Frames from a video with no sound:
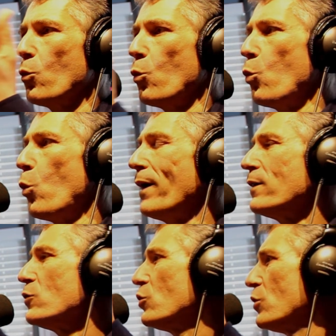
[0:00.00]
when
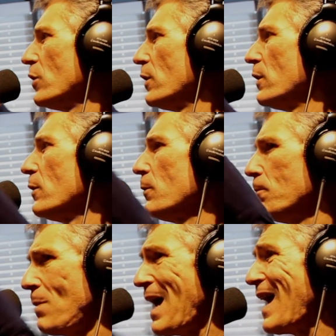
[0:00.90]
she
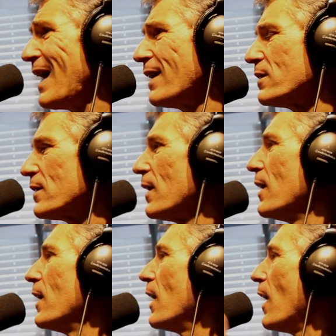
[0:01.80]
passed,
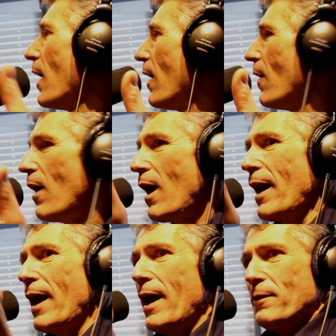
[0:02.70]
I
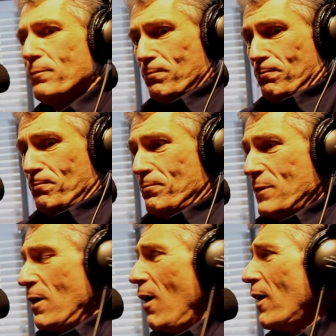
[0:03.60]
had
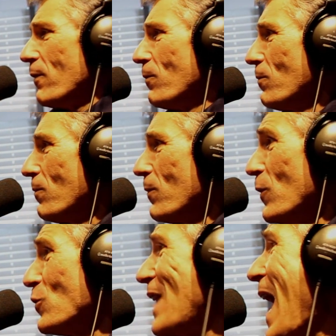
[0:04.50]
gotten the
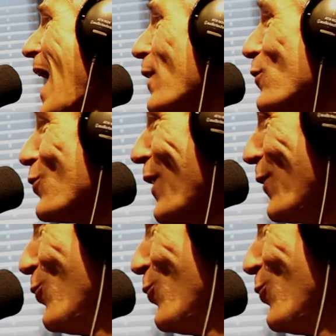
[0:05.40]
stash, as